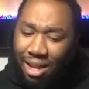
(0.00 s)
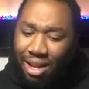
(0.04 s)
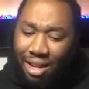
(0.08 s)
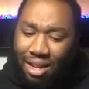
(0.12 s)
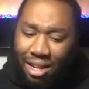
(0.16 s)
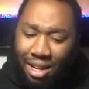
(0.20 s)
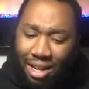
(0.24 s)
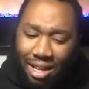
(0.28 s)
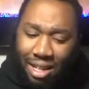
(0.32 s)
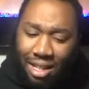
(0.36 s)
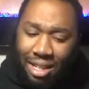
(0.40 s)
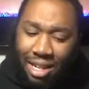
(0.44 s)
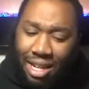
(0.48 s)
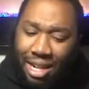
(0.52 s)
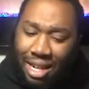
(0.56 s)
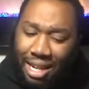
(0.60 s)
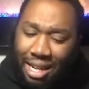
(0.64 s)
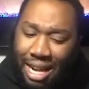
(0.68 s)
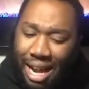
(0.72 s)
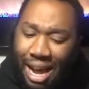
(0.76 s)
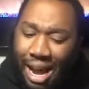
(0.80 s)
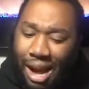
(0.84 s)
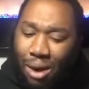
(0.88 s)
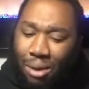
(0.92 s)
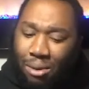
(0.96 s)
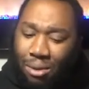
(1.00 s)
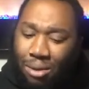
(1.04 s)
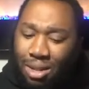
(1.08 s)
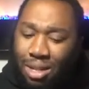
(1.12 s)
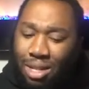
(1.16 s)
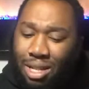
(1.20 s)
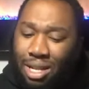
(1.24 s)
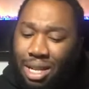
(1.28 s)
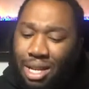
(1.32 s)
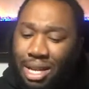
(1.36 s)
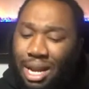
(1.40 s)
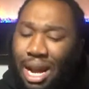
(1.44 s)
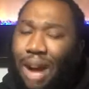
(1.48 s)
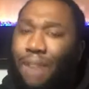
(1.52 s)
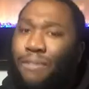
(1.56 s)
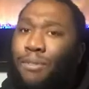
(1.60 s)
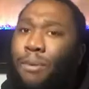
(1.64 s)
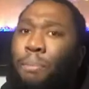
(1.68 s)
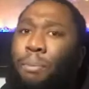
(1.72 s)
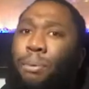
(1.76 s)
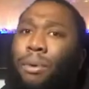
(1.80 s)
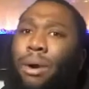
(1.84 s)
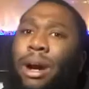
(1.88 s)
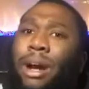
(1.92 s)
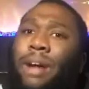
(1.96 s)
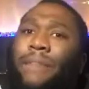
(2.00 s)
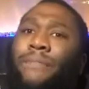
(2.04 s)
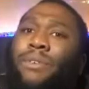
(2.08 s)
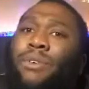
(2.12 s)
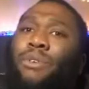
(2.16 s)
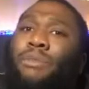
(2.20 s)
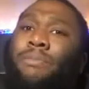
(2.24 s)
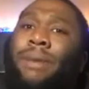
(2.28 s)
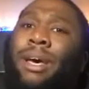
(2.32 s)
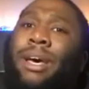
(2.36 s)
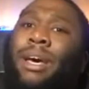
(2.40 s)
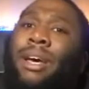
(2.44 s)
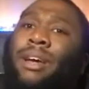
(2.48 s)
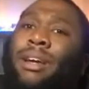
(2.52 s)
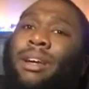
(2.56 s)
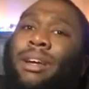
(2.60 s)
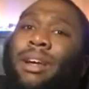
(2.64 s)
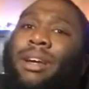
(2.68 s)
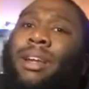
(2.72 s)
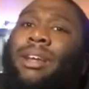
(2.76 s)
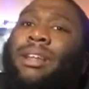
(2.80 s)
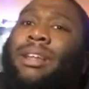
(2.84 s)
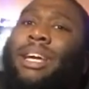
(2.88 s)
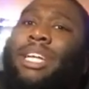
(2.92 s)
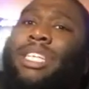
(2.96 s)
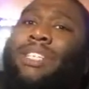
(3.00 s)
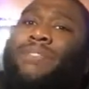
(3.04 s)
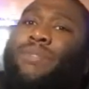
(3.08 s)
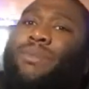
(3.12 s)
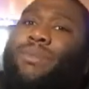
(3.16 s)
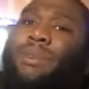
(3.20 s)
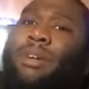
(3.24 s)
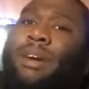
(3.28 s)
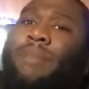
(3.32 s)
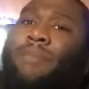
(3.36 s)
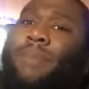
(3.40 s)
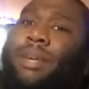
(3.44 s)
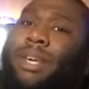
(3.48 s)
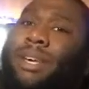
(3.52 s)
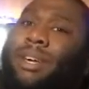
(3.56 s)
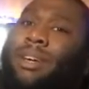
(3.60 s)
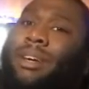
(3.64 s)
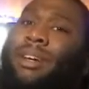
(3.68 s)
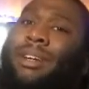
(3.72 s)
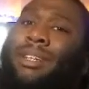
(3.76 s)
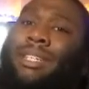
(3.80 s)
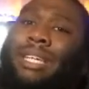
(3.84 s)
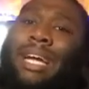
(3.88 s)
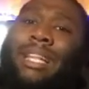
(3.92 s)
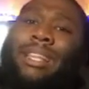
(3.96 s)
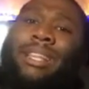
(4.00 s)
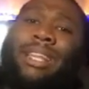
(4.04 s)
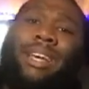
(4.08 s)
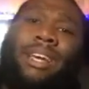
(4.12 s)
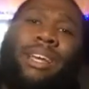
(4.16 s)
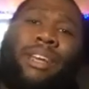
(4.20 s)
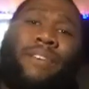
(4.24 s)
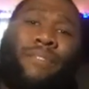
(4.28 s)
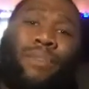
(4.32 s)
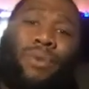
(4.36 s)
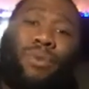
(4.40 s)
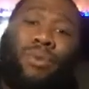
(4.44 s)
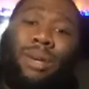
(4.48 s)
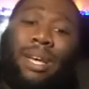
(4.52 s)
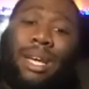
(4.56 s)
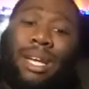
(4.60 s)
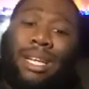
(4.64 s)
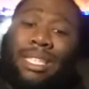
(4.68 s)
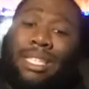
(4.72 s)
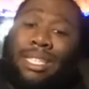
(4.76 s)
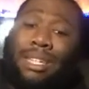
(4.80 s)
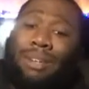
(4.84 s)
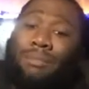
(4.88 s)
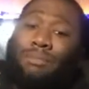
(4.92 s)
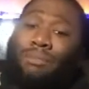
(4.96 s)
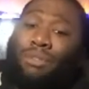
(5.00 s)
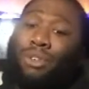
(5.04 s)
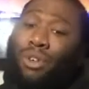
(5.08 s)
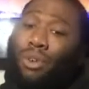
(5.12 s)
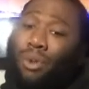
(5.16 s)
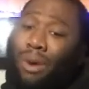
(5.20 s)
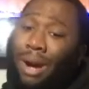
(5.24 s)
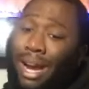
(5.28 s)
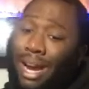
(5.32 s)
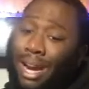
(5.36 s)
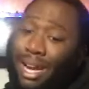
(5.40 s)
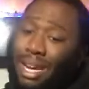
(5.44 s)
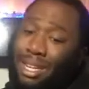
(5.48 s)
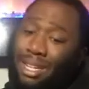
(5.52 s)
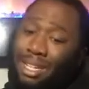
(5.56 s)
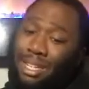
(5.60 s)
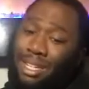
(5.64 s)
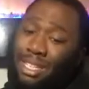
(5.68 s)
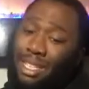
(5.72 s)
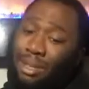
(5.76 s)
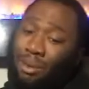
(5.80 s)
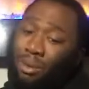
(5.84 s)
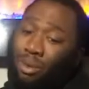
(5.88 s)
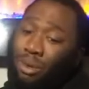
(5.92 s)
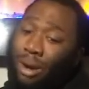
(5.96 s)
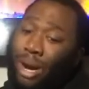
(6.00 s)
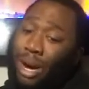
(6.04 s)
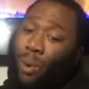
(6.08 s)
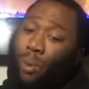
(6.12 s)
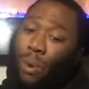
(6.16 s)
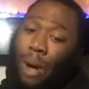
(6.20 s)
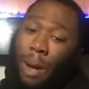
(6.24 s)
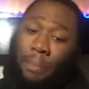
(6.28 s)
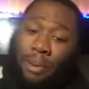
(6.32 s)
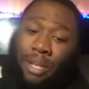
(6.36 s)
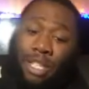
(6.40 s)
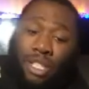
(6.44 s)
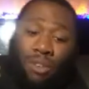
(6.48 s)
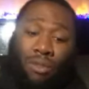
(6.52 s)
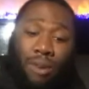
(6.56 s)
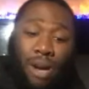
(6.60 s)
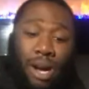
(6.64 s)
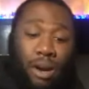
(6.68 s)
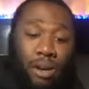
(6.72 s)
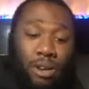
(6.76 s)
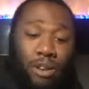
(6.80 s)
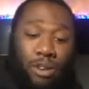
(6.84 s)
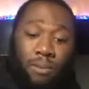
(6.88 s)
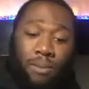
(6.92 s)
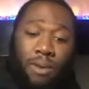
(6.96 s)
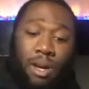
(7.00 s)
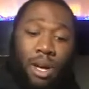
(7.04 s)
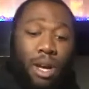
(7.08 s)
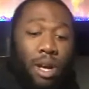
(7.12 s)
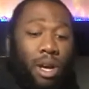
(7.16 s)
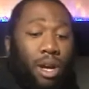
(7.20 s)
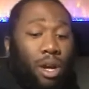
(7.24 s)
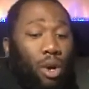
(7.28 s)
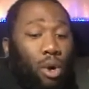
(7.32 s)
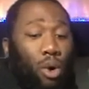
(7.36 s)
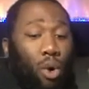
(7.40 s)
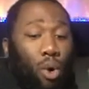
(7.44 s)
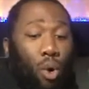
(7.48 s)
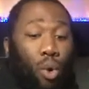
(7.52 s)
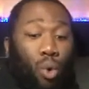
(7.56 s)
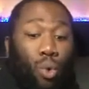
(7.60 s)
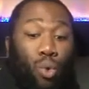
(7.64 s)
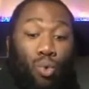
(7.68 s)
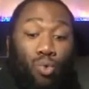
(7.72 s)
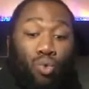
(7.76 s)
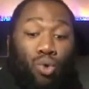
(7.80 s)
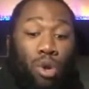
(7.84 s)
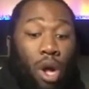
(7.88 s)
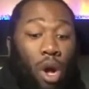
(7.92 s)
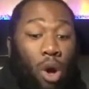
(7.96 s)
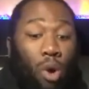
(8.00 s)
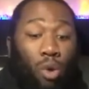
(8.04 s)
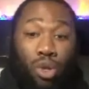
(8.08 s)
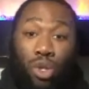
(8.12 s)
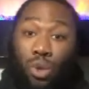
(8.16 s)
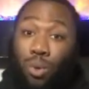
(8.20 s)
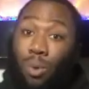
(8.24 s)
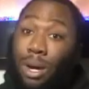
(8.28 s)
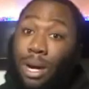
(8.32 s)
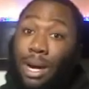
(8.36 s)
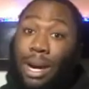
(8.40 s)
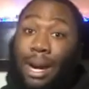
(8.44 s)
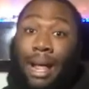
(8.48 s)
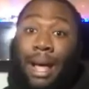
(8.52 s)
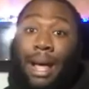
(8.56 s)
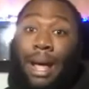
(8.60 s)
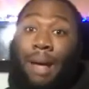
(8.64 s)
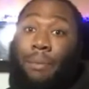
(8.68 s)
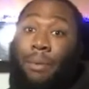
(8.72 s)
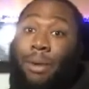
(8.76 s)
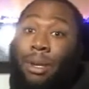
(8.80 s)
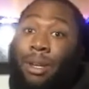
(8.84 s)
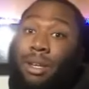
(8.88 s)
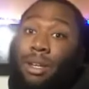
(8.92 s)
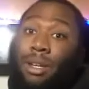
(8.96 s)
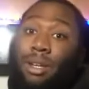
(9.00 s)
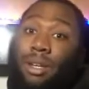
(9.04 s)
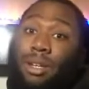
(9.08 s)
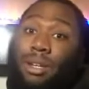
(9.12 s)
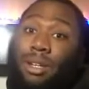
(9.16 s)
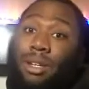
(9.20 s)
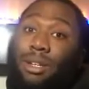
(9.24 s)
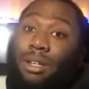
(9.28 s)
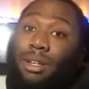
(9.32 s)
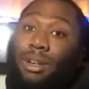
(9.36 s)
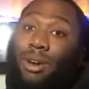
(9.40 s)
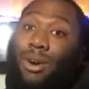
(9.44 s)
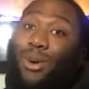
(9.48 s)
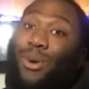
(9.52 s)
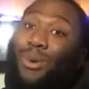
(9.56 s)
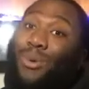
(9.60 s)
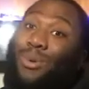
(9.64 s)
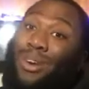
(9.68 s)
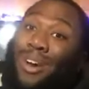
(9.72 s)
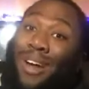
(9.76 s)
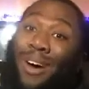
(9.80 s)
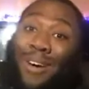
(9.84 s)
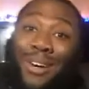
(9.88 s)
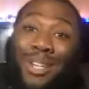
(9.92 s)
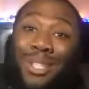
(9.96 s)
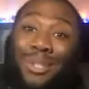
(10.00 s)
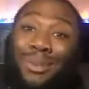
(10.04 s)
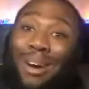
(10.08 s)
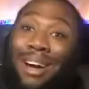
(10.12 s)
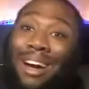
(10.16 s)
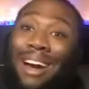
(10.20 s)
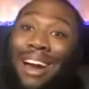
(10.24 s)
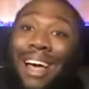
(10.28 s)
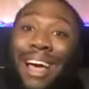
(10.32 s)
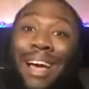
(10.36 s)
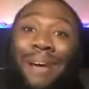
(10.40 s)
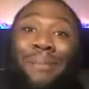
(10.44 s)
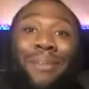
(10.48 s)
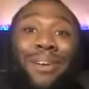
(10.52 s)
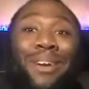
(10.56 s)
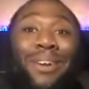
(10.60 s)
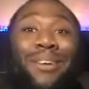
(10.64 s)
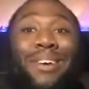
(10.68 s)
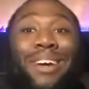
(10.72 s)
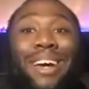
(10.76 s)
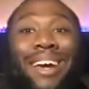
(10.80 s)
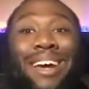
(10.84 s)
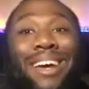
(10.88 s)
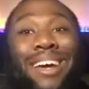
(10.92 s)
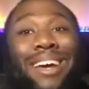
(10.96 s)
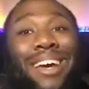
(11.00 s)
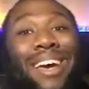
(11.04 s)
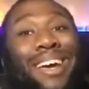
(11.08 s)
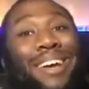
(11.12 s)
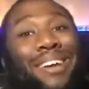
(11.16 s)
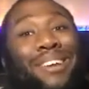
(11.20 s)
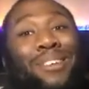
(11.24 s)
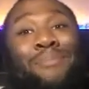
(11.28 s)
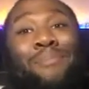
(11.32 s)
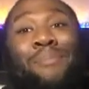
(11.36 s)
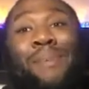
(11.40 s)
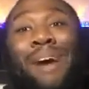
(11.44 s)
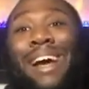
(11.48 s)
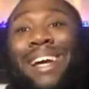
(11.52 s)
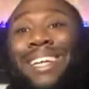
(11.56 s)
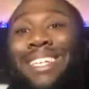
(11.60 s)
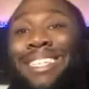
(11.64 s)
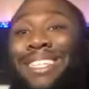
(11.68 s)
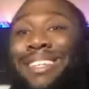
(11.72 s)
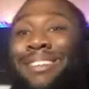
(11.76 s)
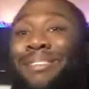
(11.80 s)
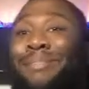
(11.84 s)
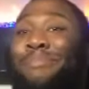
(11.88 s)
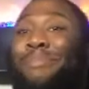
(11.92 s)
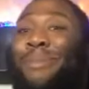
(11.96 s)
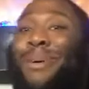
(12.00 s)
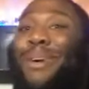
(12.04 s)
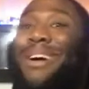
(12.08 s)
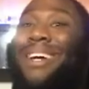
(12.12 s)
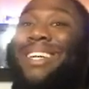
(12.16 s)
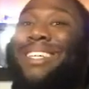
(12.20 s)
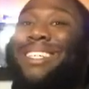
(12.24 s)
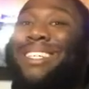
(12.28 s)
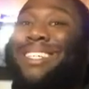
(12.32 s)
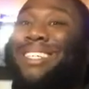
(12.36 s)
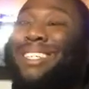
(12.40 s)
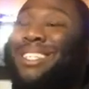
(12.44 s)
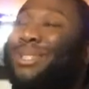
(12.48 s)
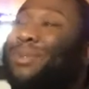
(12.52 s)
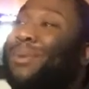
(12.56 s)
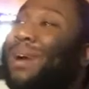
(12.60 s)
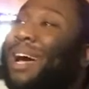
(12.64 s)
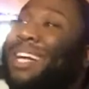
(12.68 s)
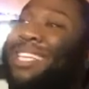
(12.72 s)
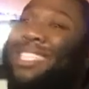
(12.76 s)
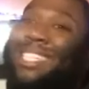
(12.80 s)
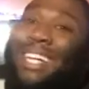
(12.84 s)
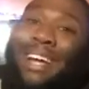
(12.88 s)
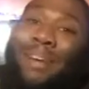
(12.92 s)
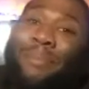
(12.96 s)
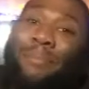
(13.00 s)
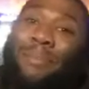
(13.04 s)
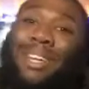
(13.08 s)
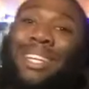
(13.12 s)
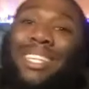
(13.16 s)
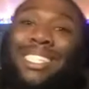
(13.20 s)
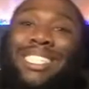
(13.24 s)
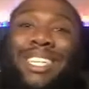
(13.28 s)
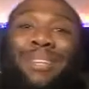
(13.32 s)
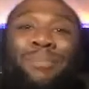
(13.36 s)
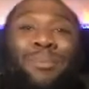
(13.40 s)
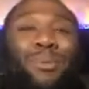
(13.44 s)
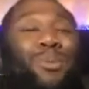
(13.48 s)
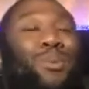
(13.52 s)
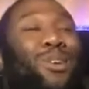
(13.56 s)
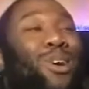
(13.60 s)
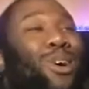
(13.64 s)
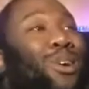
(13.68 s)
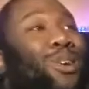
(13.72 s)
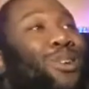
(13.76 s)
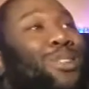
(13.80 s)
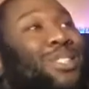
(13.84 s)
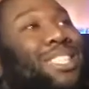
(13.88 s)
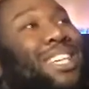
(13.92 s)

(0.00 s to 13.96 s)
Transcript: look out for Prairie View, man, in the next few coming years. I think if you get some great weapons around him, who knows what could happen? Who knows what could happen, okay? You might see them boys in a SWAC championship. Who knows?